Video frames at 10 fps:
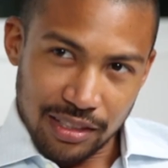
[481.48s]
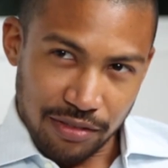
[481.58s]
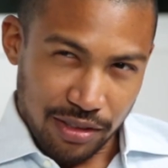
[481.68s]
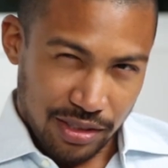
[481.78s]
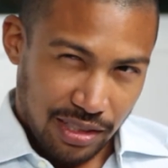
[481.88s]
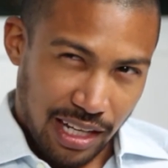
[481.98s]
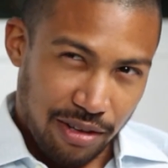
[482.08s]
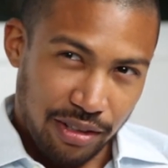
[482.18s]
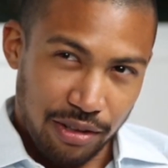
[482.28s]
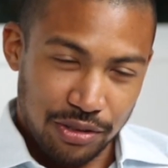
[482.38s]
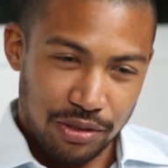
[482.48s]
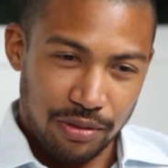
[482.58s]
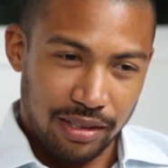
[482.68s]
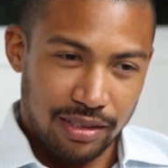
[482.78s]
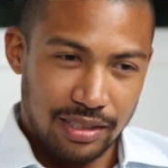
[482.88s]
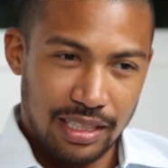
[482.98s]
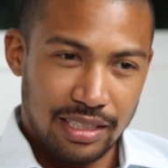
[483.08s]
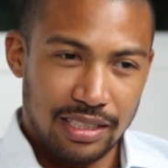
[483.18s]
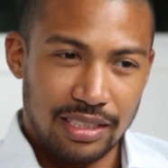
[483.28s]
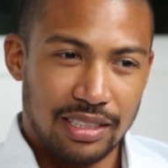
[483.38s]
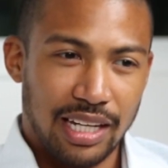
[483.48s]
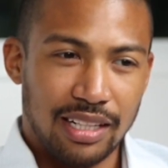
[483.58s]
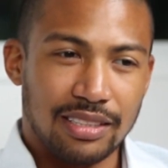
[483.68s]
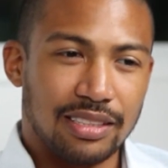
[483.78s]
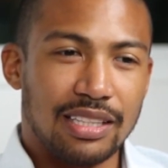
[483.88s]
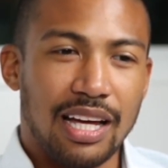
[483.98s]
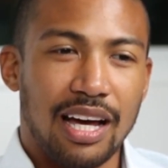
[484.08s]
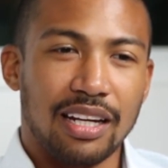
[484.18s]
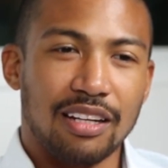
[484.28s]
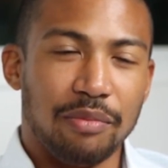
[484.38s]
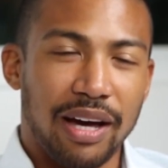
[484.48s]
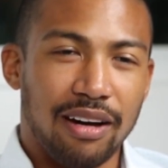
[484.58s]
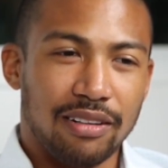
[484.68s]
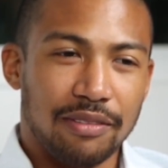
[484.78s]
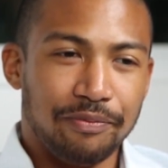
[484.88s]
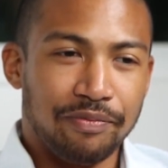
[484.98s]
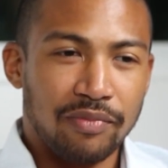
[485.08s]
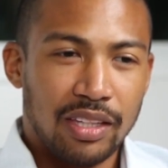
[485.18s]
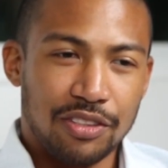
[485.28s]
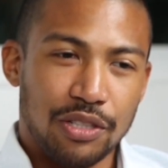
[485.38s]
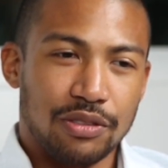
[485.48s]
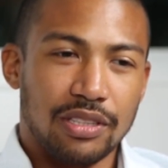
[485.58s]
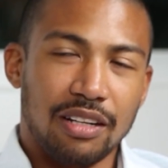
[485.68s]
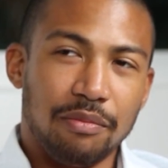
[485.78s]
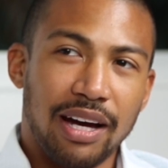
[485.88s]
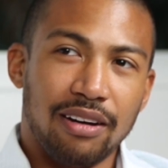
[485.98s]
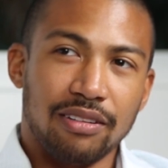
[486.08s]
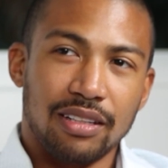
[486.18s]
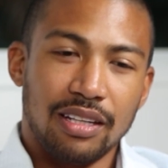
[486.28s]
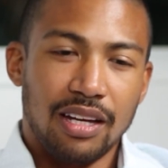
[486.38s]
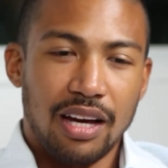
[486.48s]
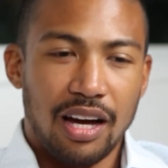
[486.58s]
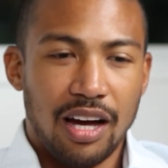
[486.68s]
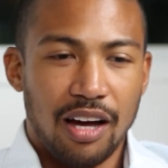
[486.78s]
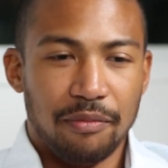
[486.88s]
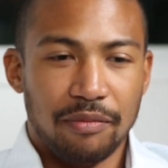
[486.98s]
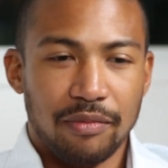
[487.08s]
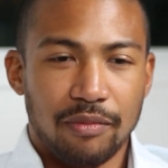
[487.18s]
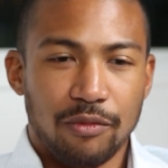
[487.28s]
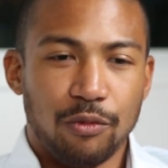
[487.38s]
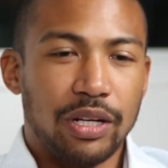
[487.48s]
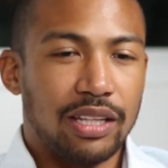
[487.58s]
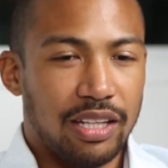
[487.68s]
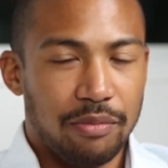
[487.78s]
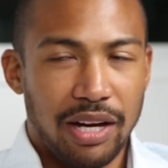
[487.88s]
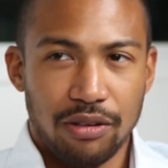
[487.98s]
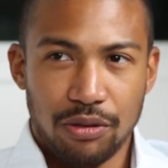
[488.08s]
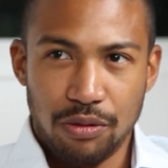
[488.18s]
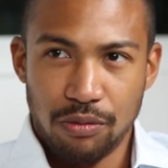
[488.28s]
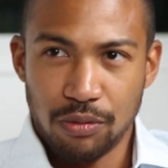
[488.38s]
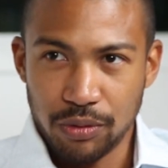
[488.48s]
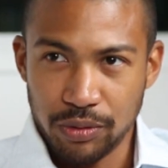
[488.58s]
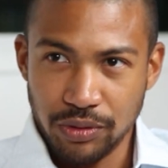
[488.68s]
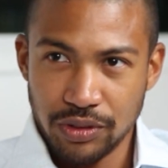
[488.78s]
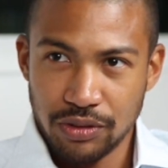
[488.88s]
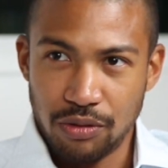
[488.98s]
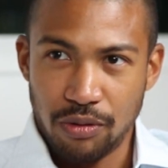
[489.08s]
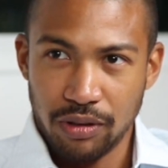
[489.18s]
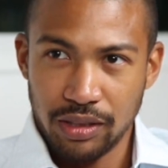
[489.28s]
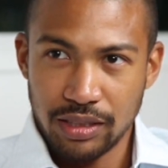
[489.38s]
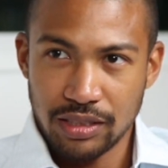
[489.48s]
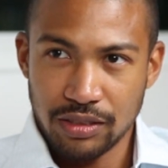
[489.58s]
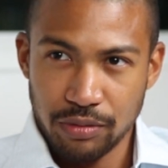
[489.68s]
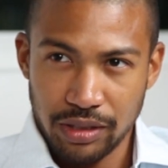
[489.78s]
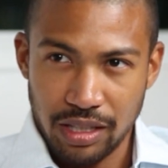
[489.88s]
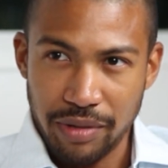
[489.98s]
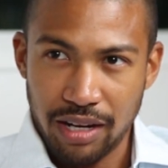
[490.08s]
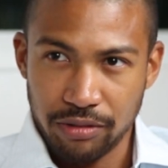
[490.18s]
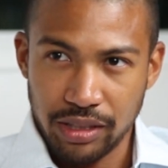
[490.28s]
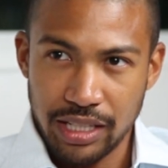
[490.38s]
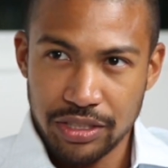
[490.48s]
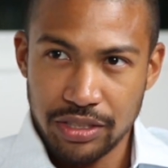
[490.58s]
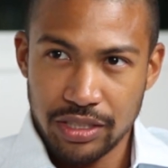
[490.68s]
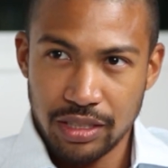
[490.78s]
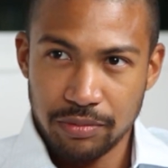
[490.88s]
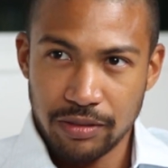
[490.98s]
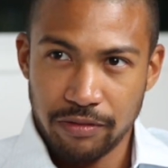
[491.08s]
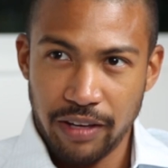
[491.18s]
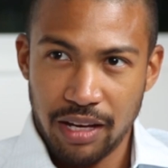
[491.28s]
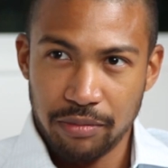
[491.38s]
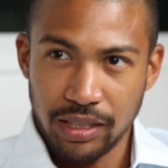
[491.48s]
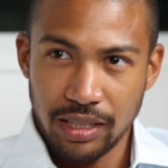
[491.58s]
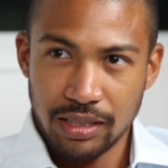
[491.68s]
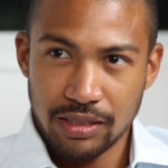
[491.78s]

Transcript: As far as how it goes throughout the season is that the show's not about really about who rules New Orleans. It's really about relationships and family.